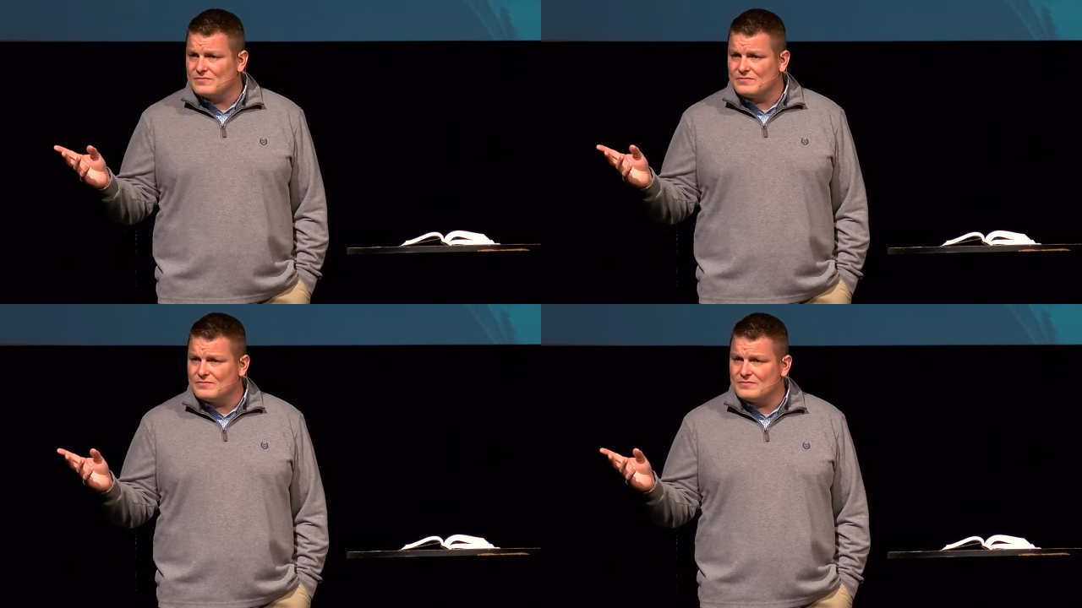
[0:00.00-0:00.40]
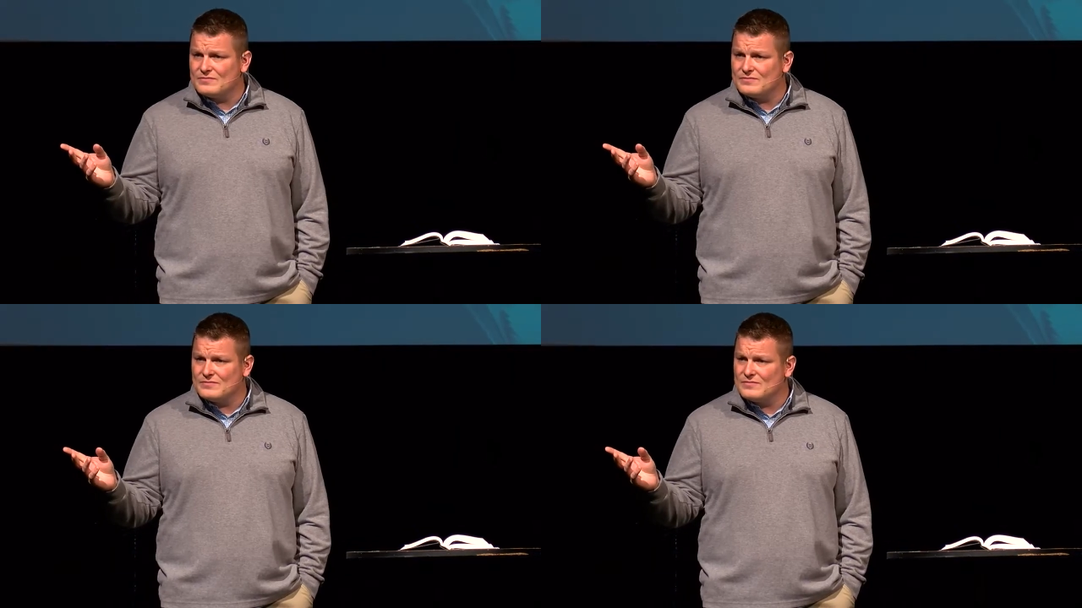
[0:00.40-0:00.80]

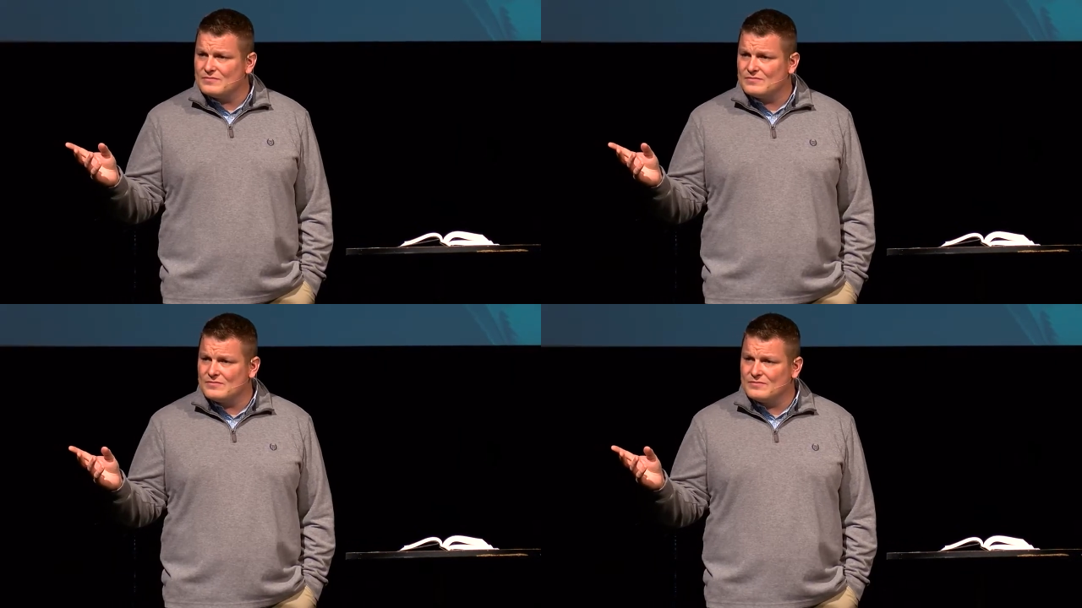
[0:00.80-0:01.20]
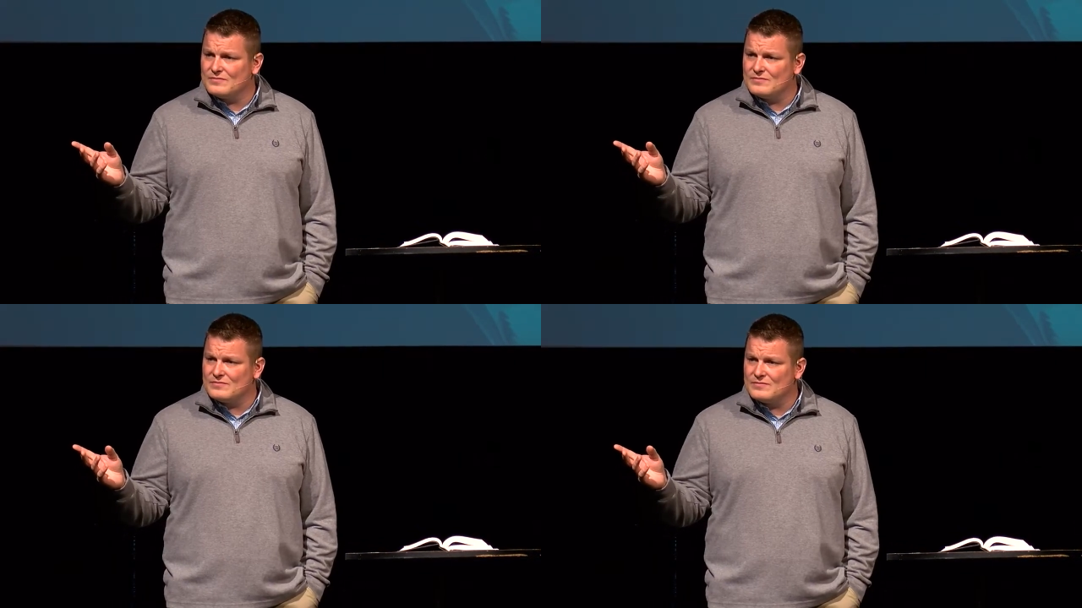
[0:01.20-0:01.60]

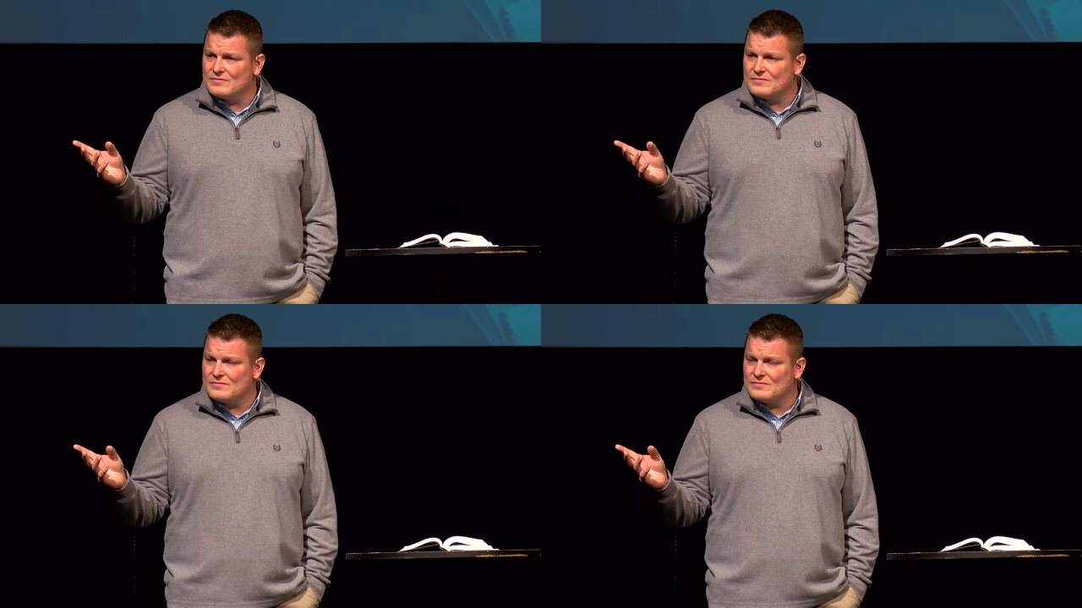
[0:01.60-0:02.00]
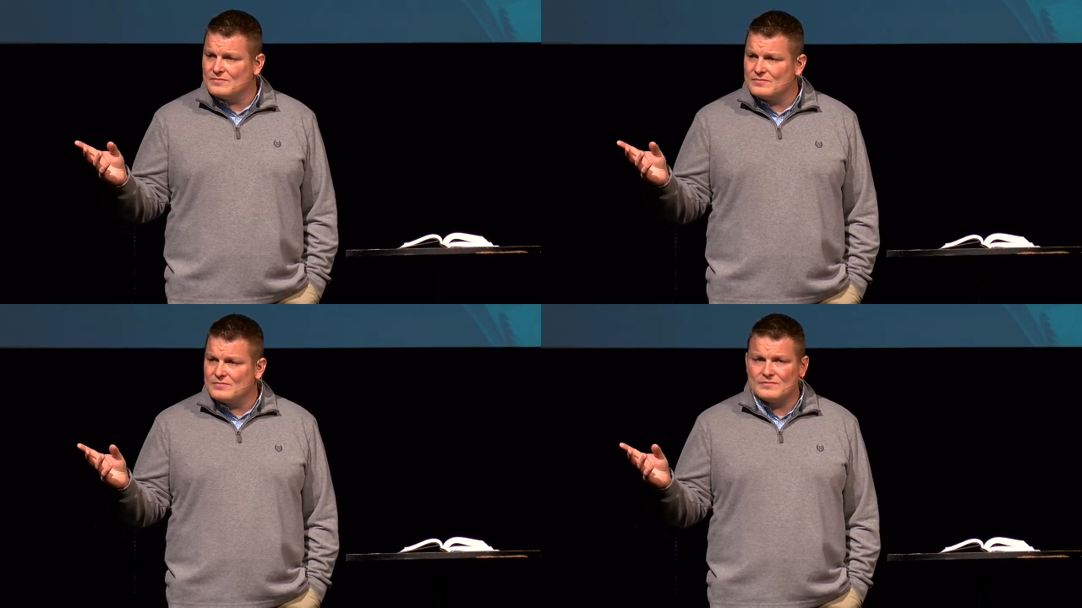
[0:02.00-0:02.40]

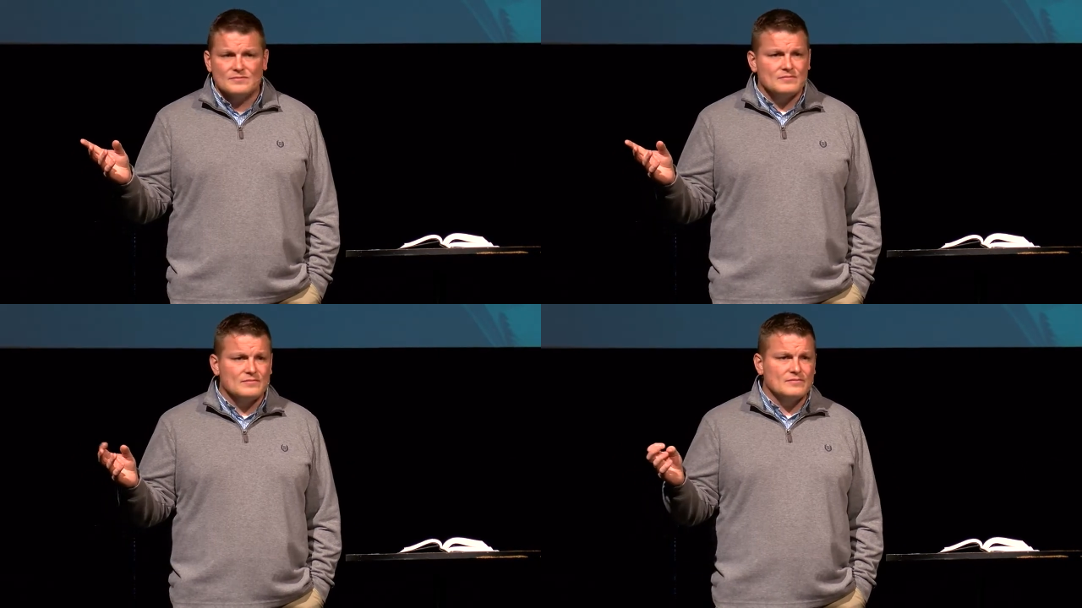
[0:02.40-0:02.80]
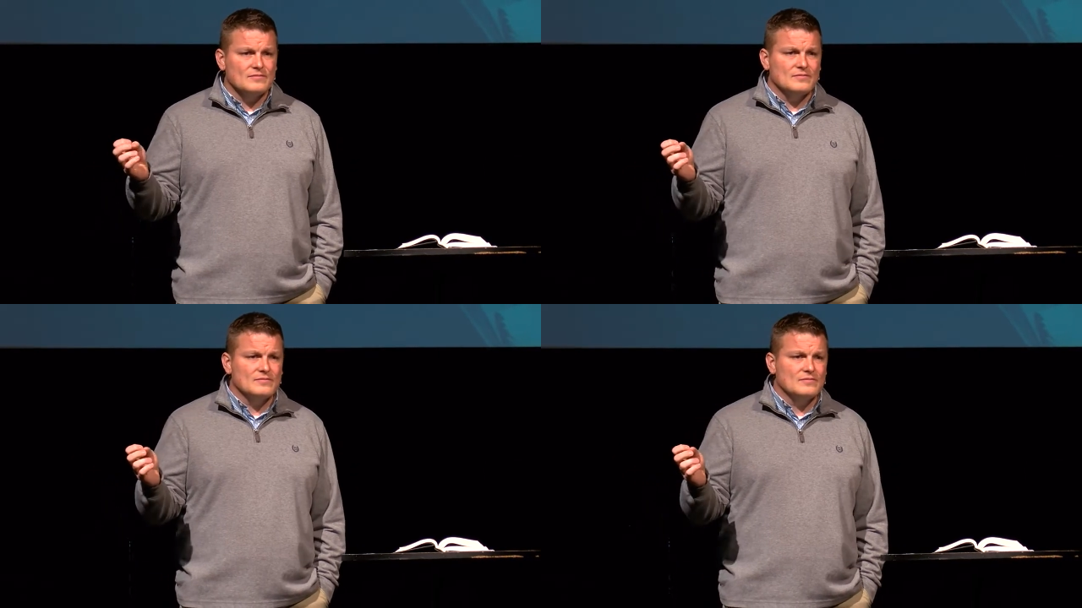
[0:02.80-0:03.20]

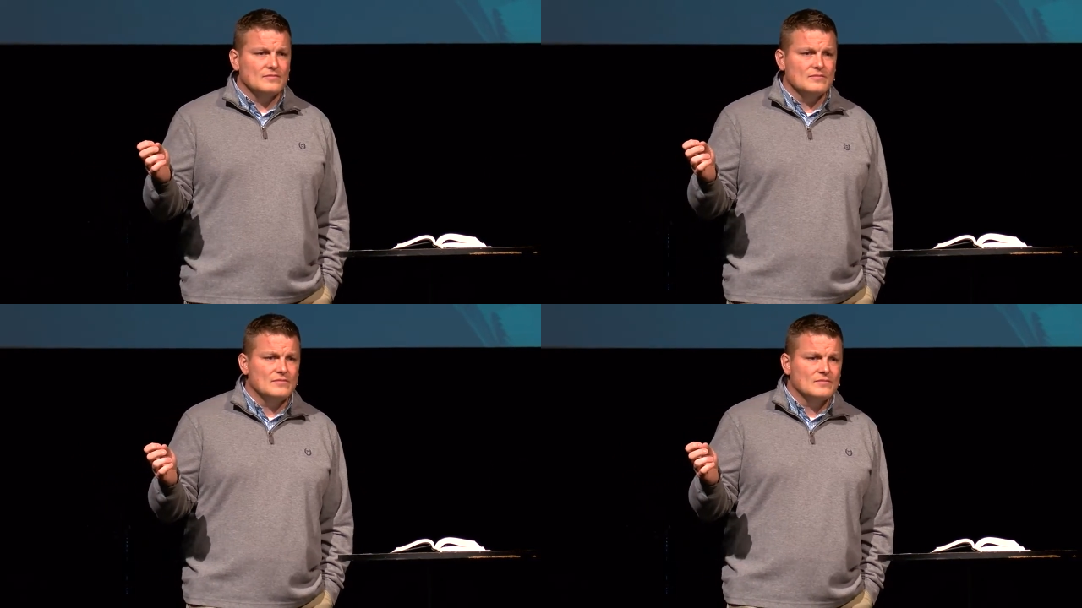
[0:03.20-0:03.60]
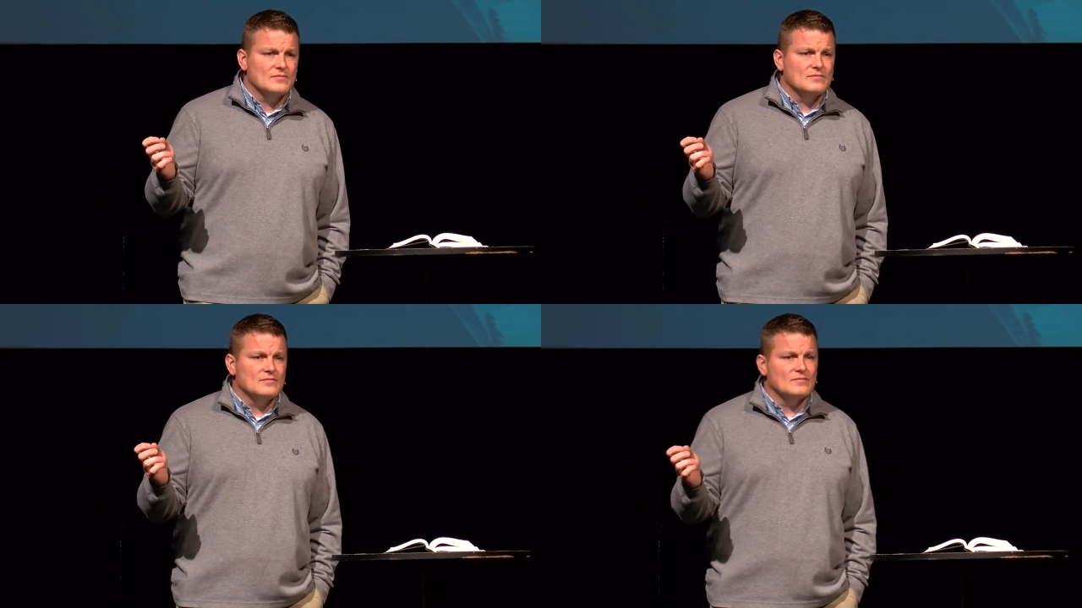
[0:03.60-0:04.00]

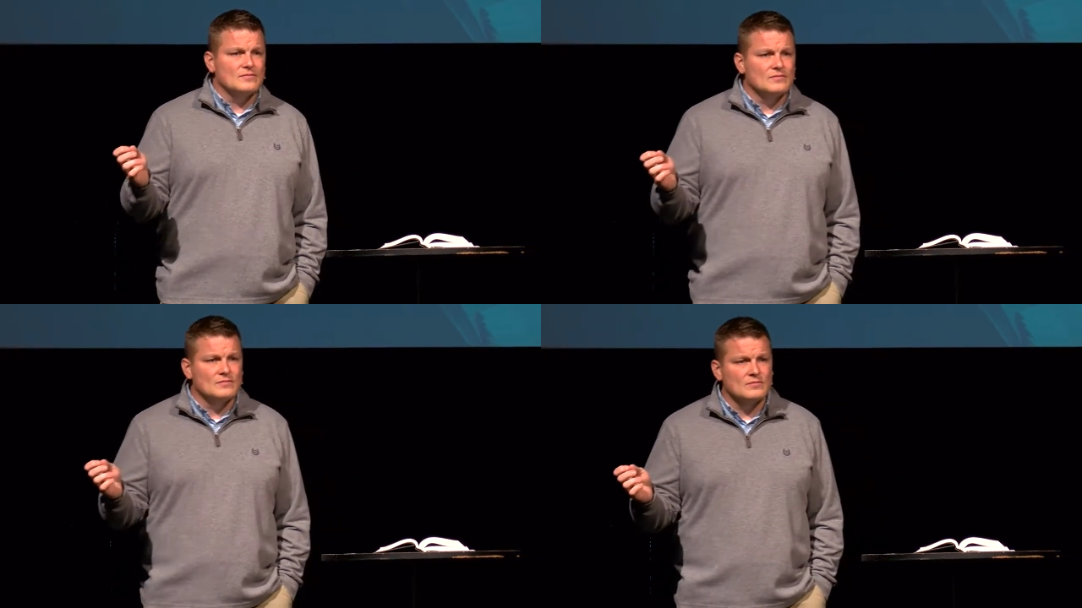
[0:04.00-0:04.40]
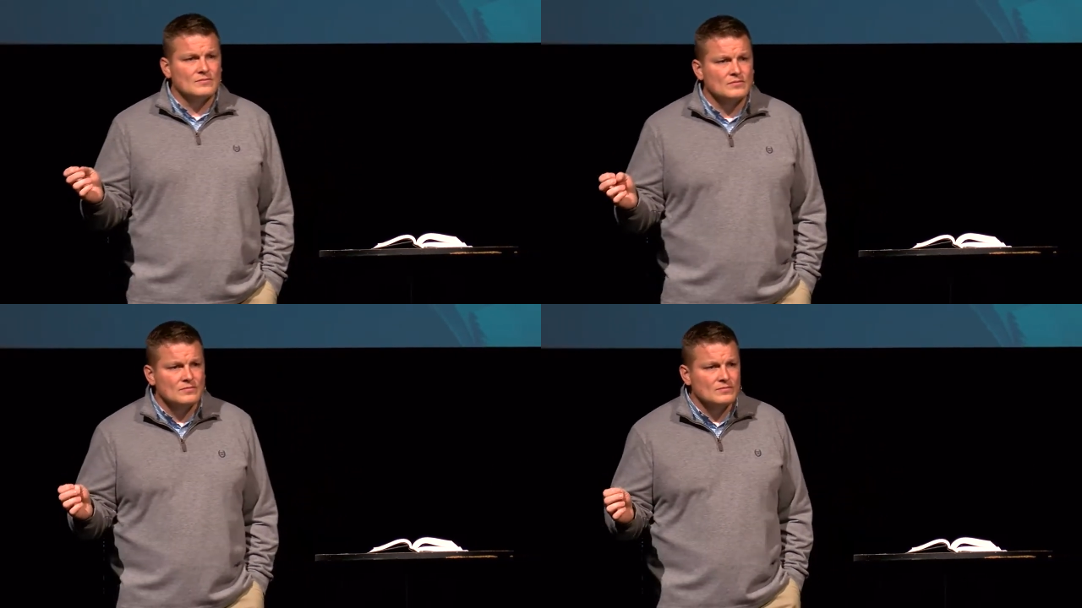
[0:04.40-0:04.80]

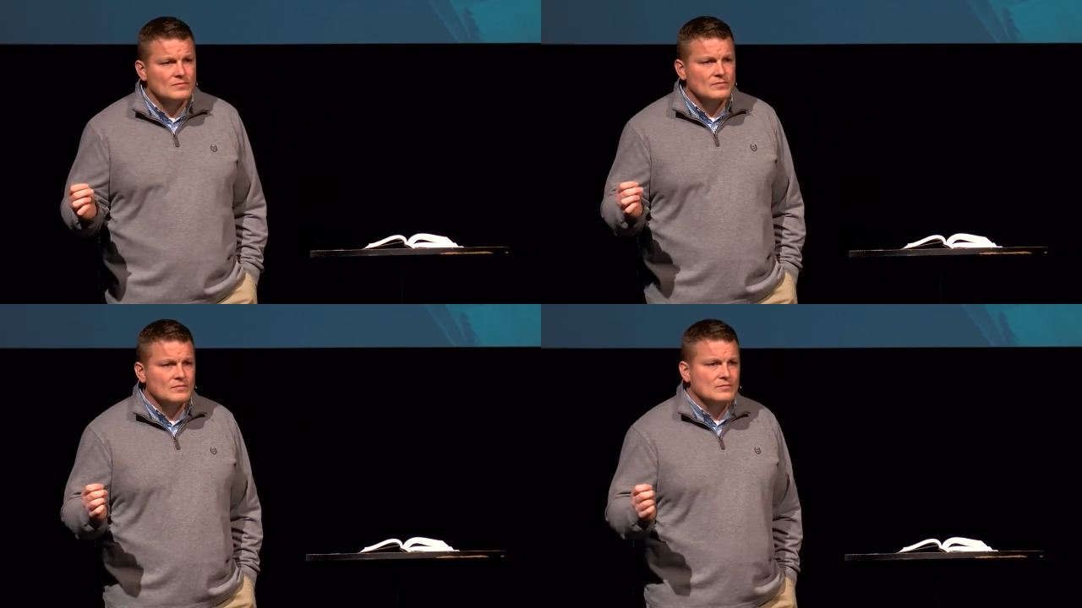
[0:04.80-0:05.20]
Nobody speaks.